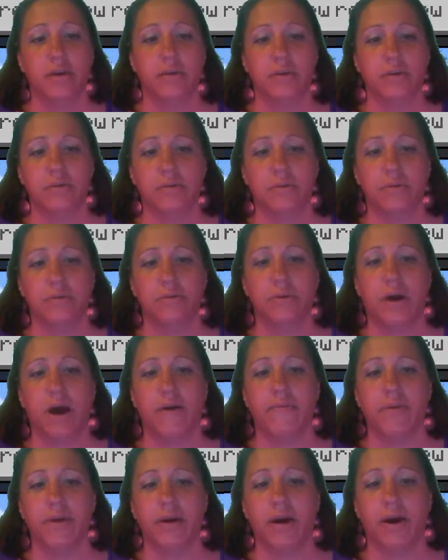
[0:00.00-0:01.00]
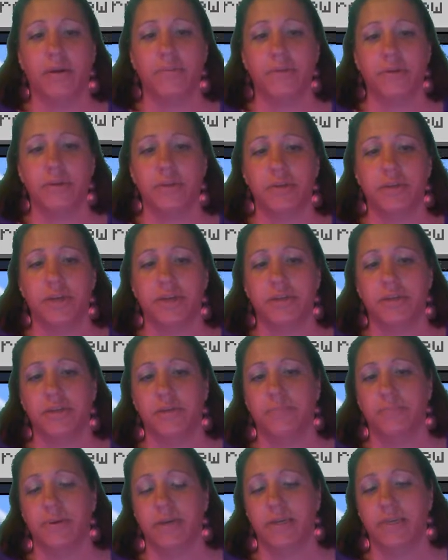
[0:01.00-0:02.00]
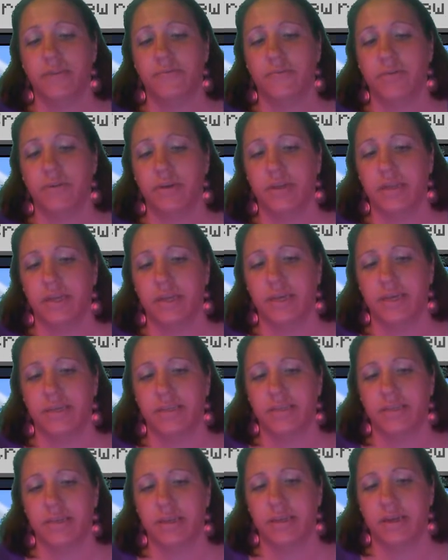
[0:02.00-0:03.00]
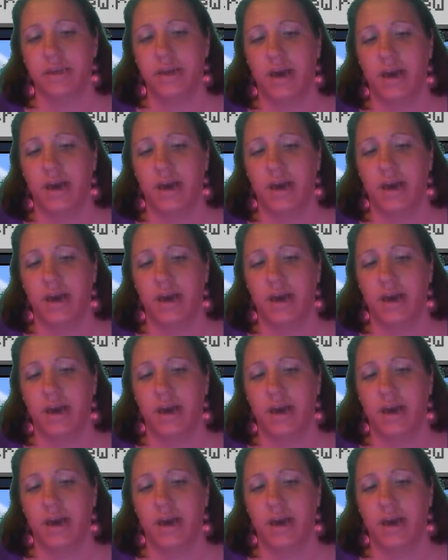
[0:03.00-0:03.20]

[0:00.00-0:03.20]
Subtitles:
You do have the option to change it to peaceful and easy.